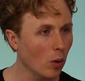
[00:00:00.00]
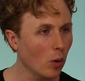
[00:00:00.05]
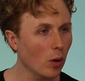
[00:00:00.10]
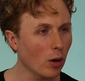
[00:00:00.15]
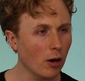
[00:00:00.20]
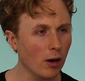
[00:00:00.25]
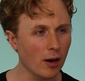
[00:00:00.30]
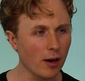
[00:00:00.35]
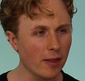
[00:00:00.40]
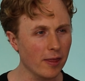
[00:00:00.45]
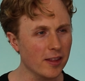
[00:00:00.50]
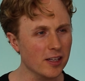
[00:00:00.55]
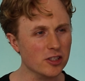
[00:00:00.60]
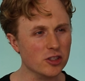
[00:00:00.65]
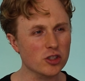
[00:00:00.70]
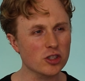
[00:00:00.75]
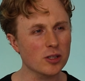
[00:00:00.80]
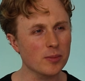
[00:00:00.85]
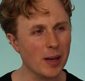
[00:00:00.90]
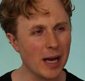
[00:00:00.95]
Or this
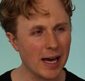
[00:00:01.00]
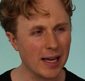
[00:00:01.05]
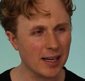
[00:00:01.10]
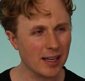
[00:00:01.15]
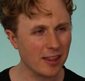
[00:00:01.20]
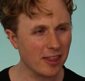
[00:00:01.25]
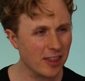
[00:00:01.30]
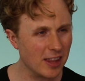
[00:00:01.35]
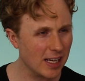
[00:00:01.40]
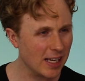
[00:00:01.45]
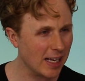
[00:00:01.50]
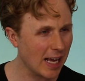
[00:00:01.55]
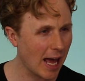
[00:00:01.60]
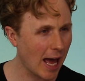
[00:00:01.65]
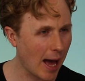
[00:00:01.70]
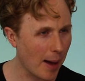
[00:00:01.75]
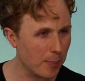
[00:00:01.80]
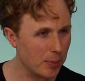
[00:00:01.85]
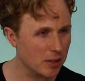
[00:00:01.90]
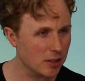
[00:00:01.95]
traumatic thing
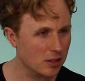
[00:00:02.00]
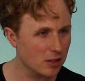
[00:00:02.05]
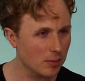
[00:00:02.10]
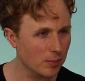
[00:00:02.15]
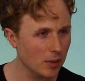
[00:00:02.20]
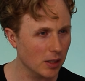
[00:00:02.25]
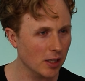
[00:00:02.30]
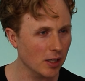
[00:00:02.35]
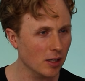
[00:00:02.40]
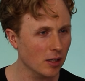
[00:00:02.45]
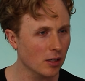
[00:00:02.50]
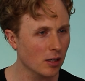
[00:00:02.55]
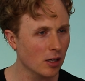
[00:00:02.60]
happened to me